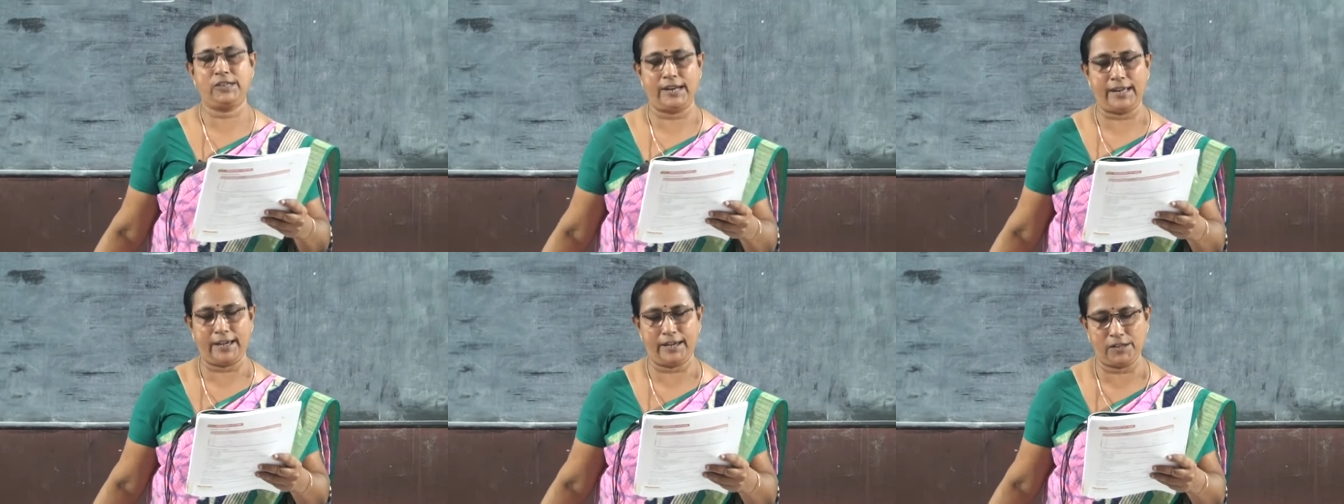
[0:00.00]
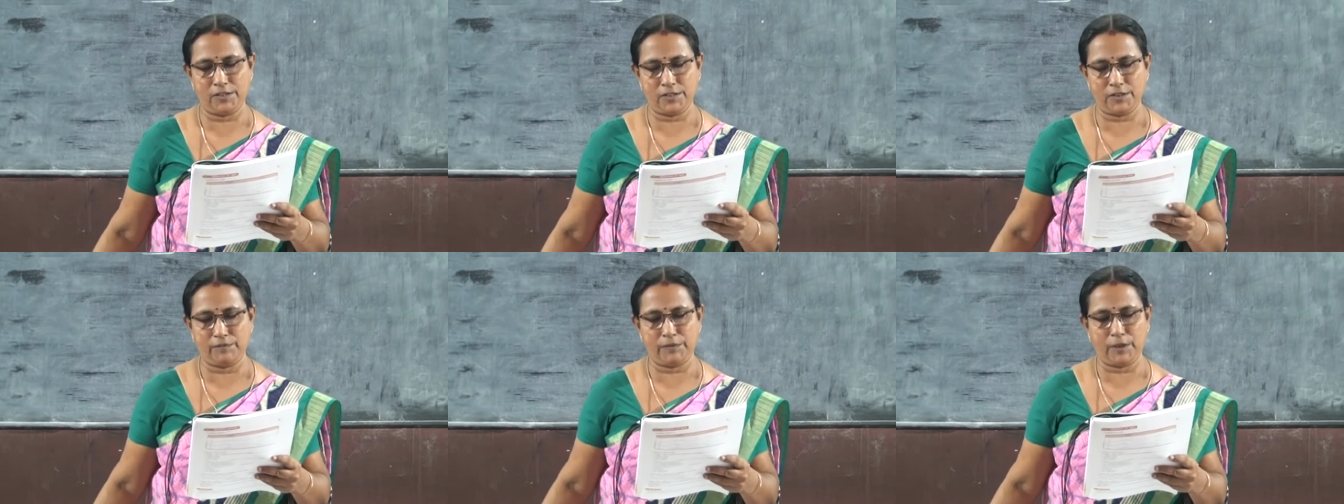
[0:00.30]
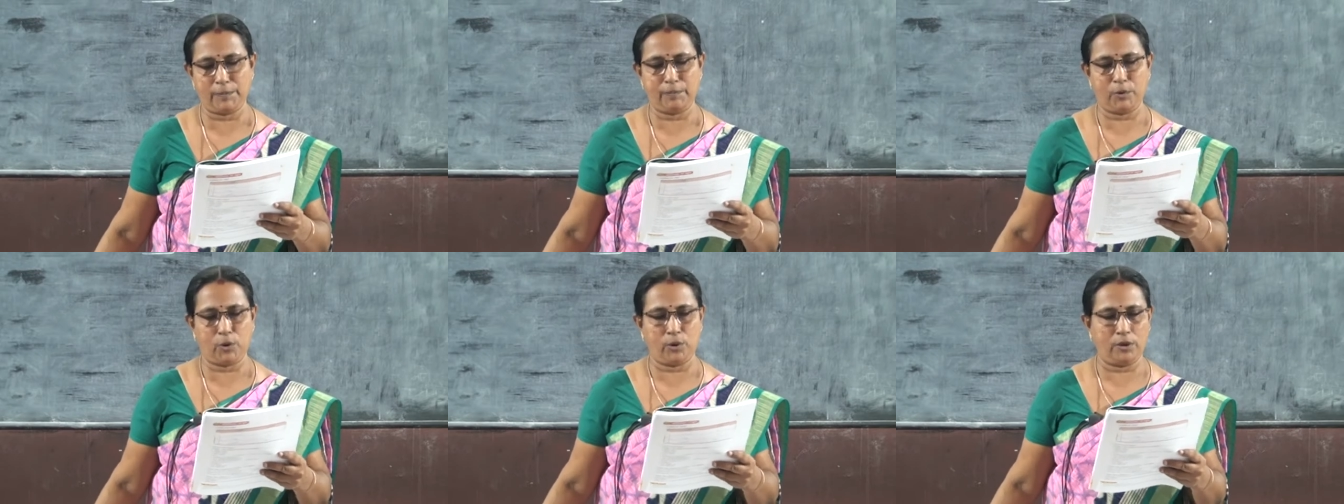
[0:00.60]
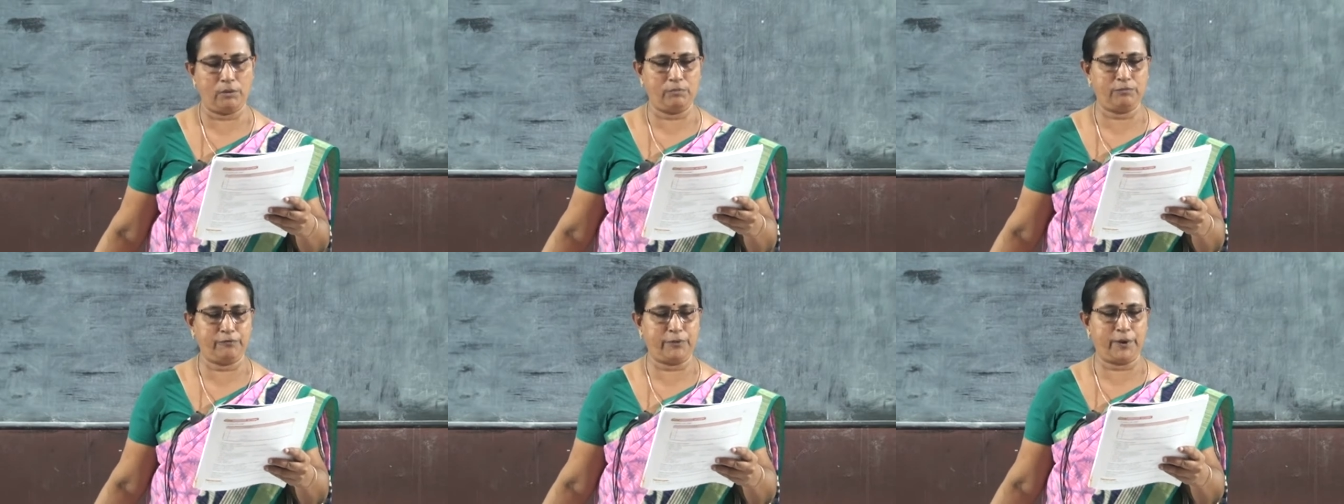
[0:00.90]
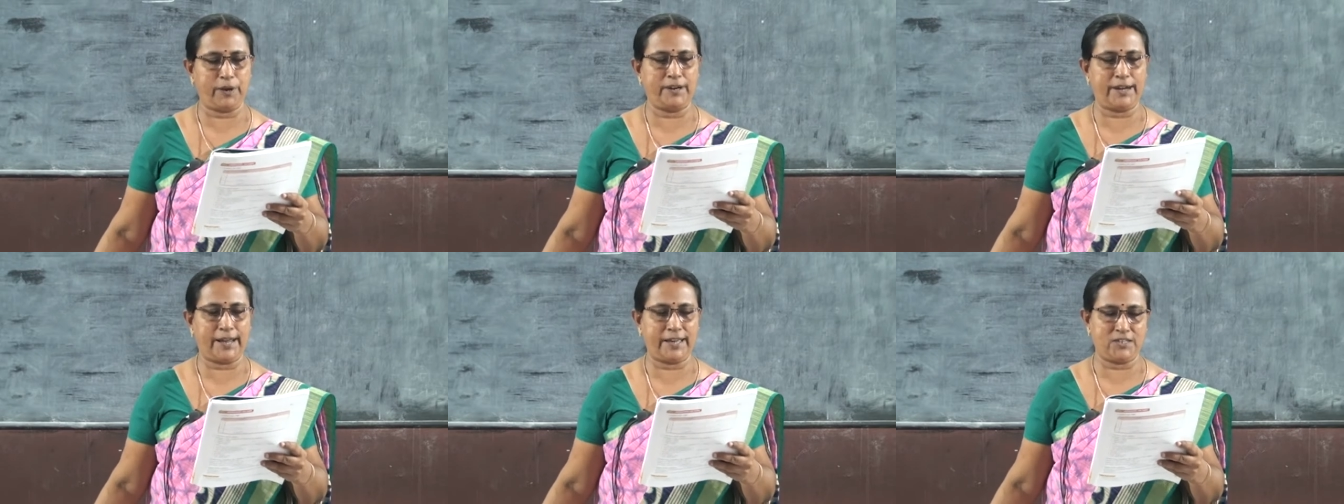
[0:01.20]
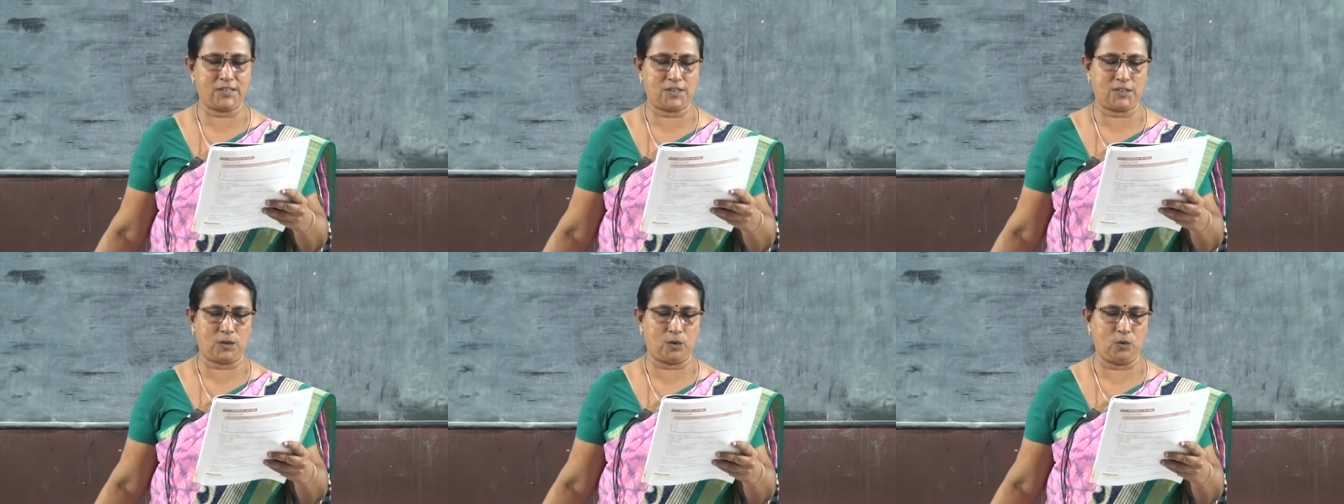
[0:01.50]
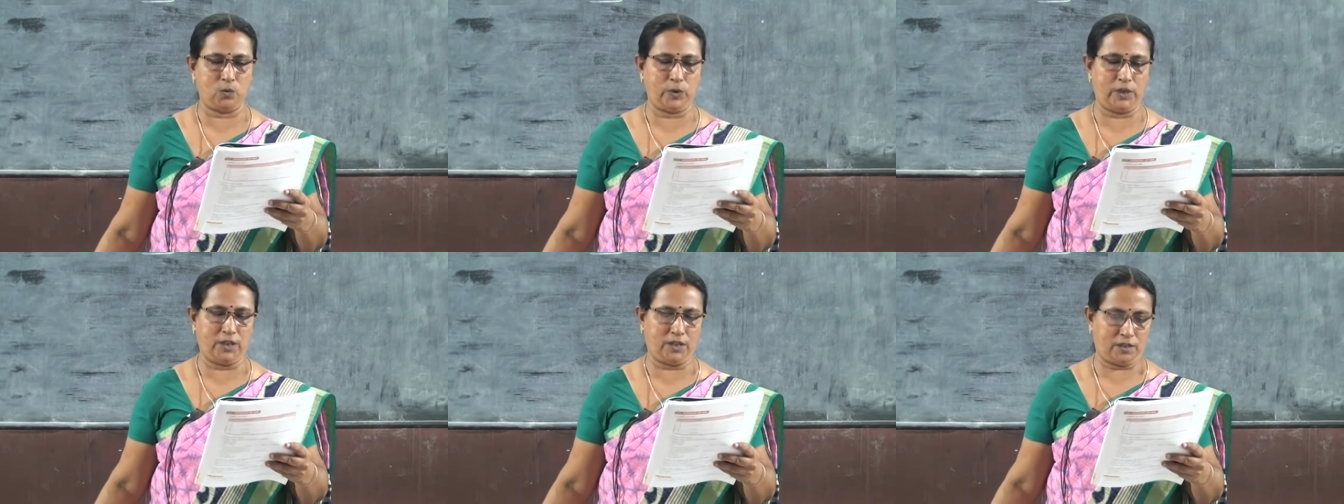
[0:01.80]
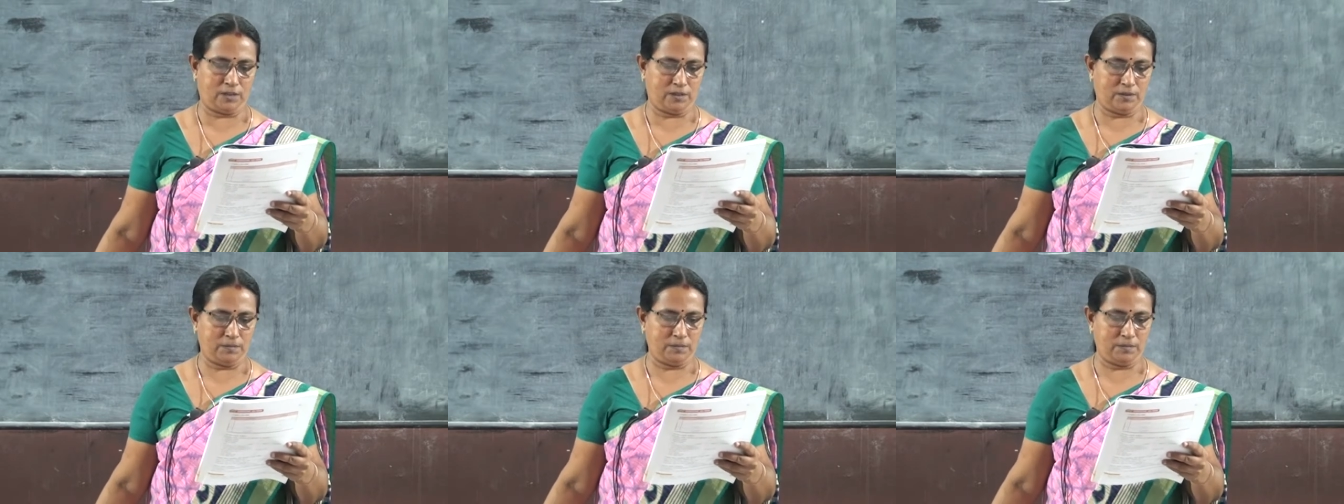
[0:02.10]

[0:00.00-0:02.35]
lines of the poem for next week.